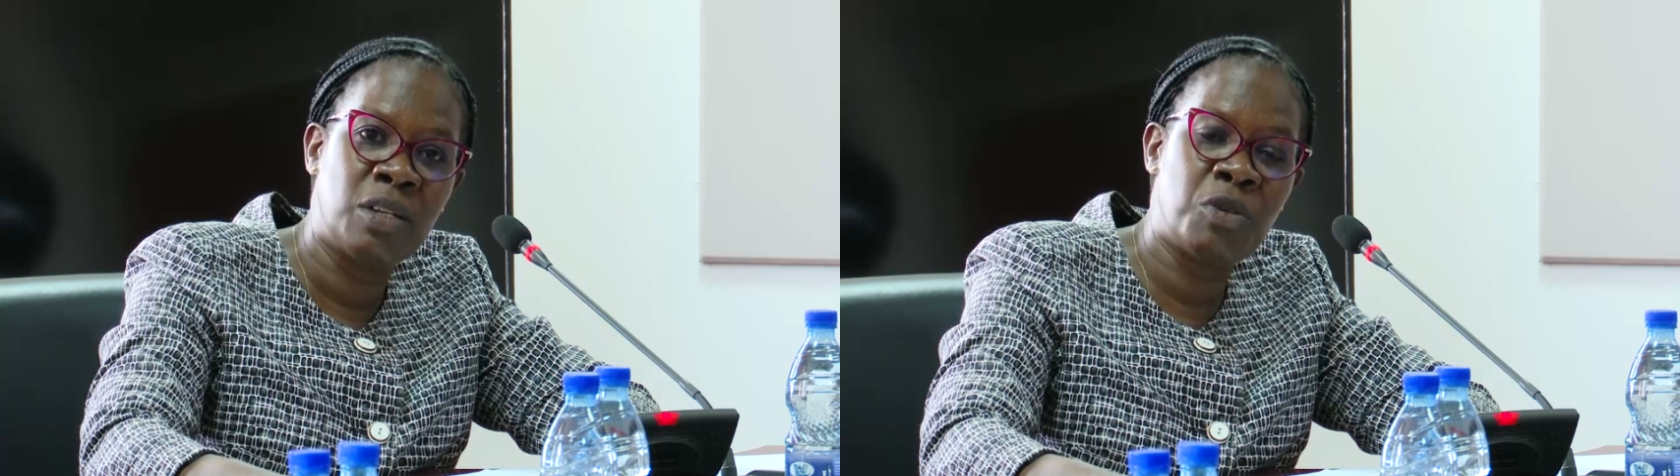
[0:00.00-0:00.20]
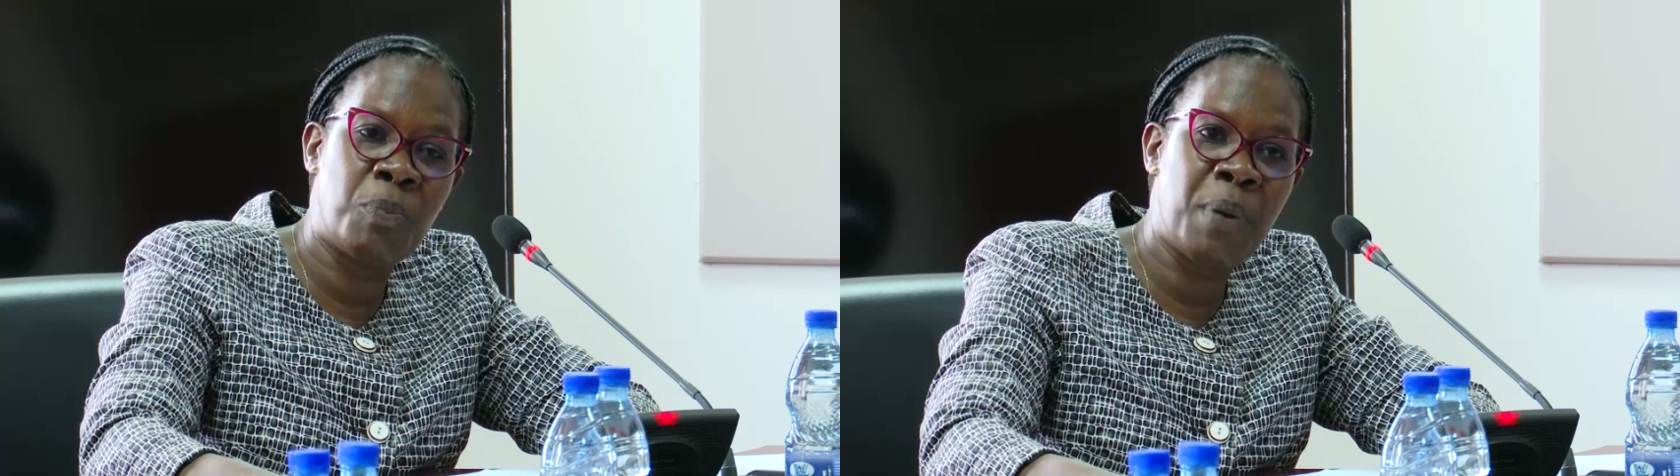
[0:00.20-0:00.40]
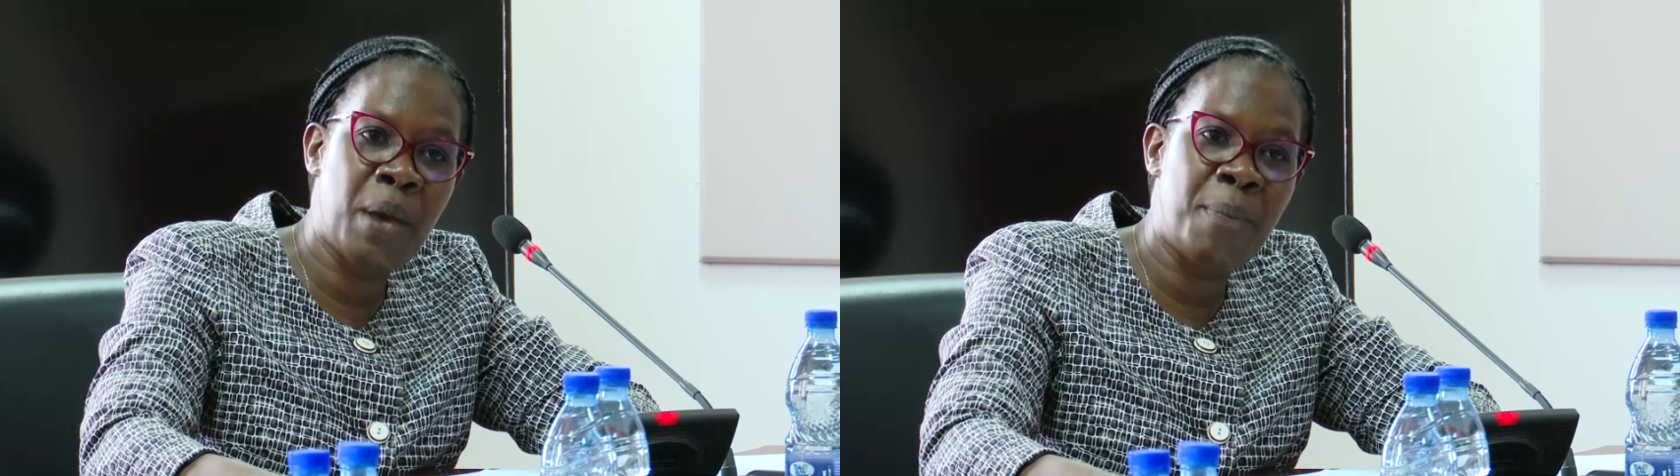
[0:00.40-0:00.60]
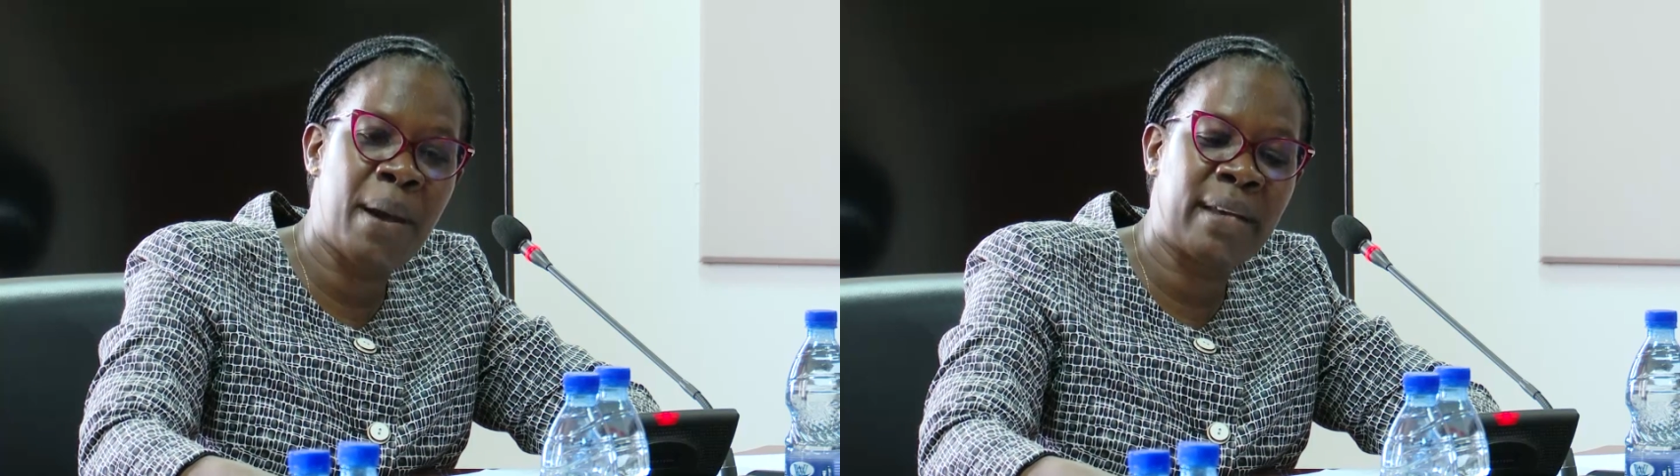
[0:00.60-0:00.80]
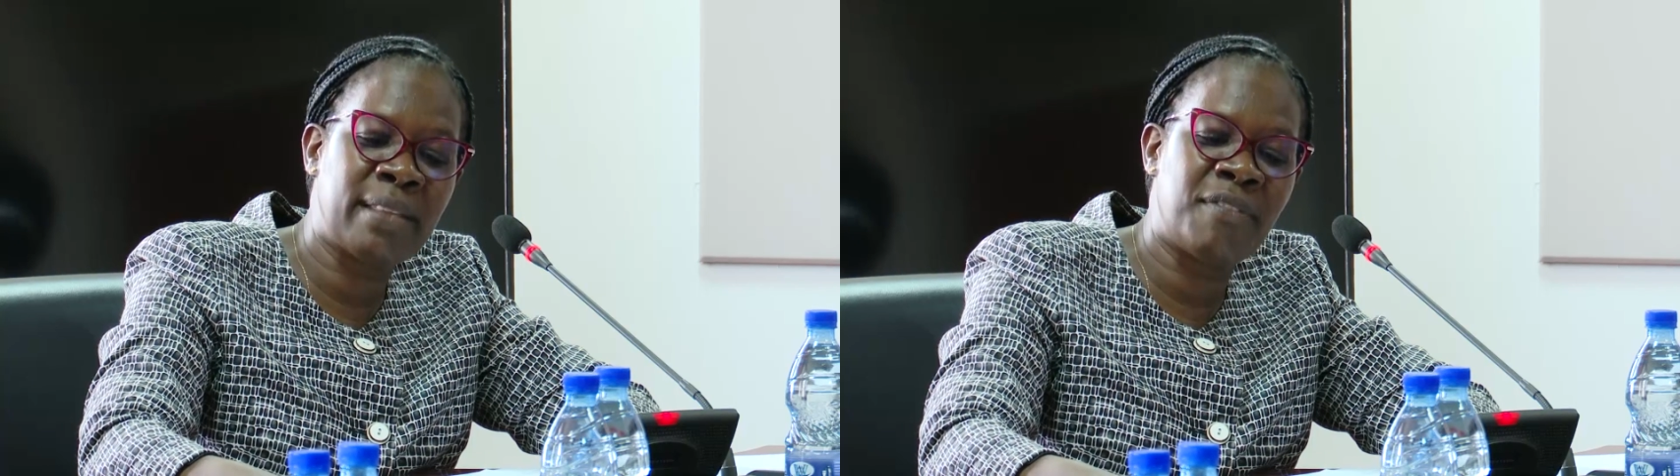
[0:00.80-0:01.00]

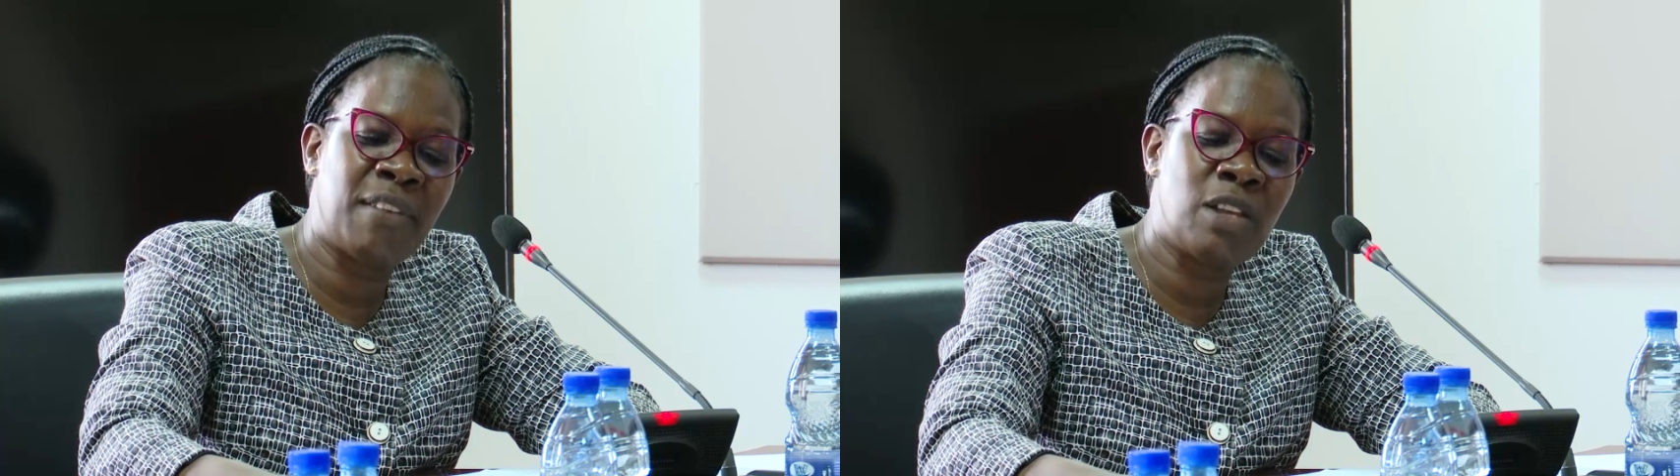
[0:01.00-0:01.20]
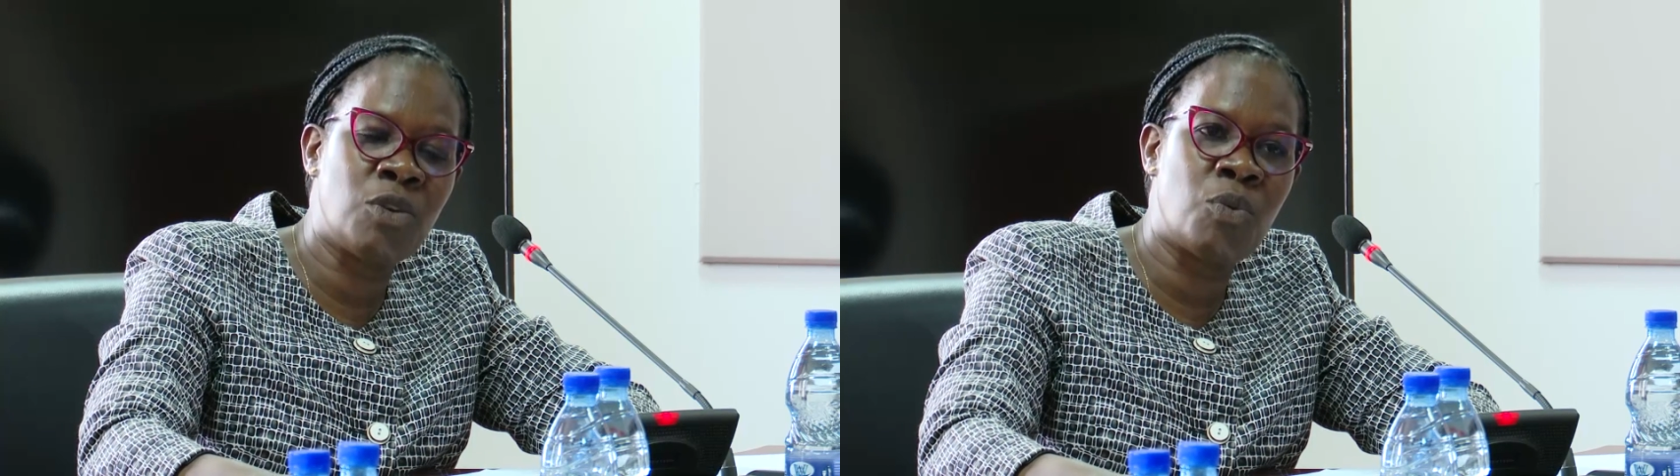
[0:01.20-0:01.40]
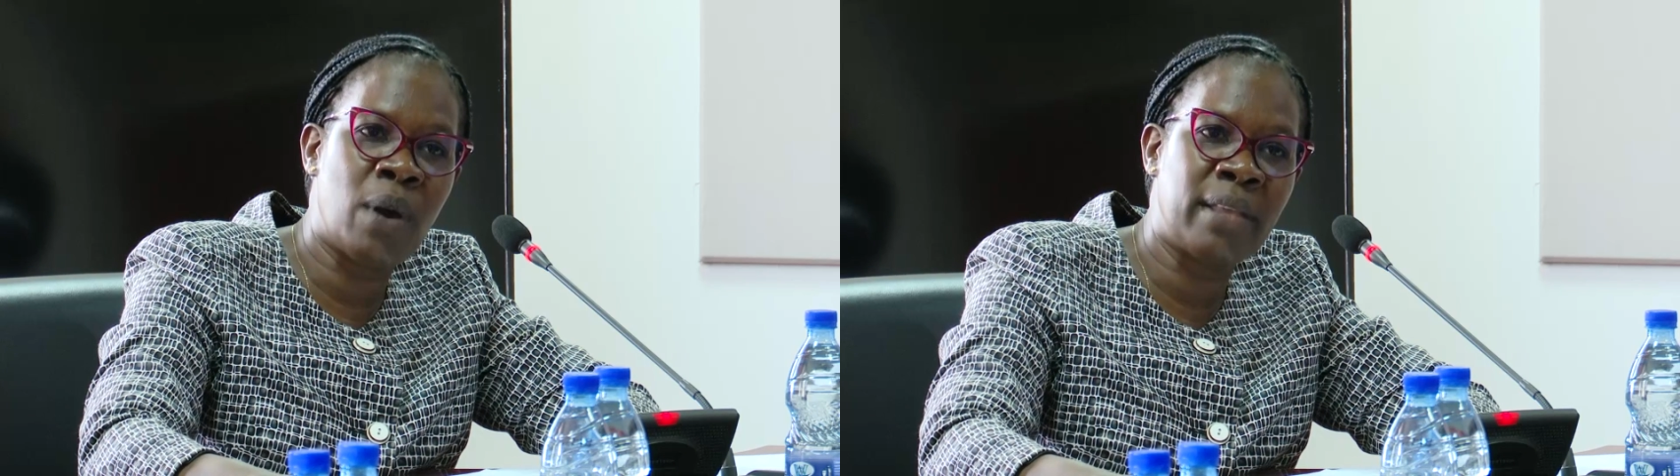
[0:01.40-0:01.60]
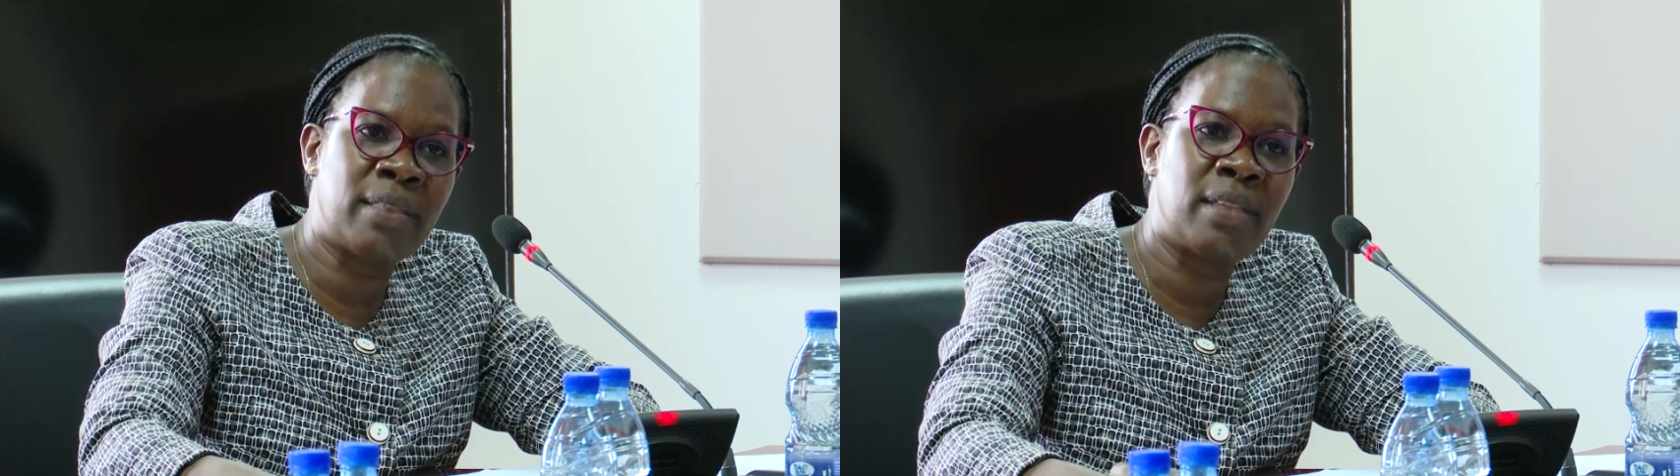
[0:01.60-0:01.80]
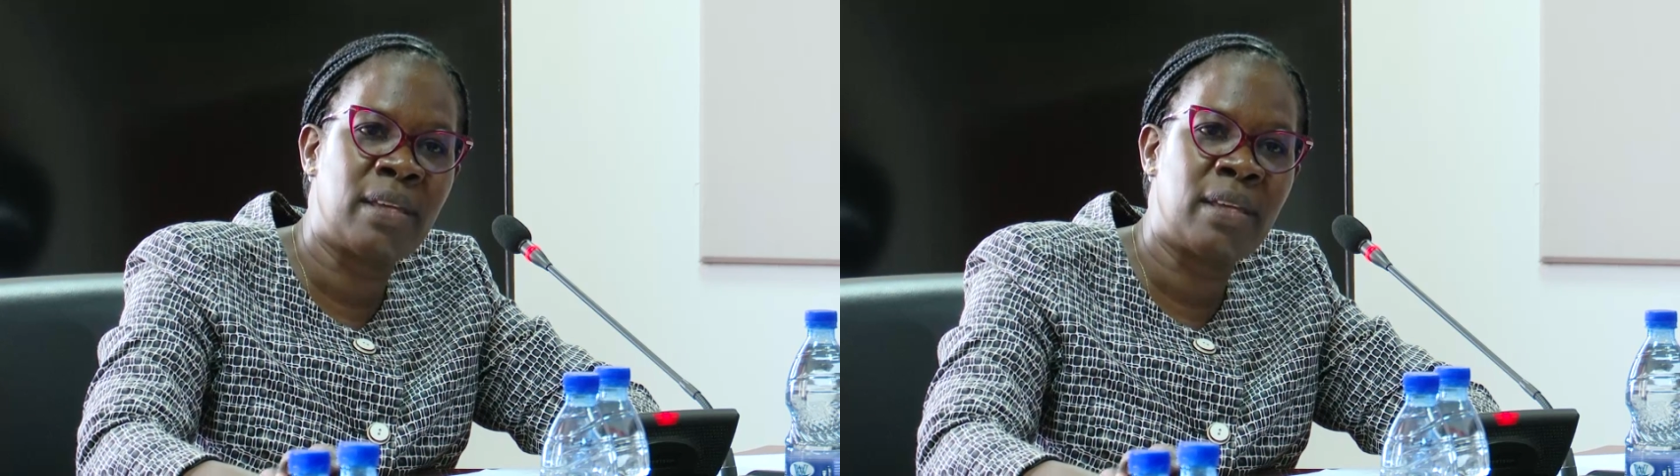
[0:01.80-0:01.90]
the value worth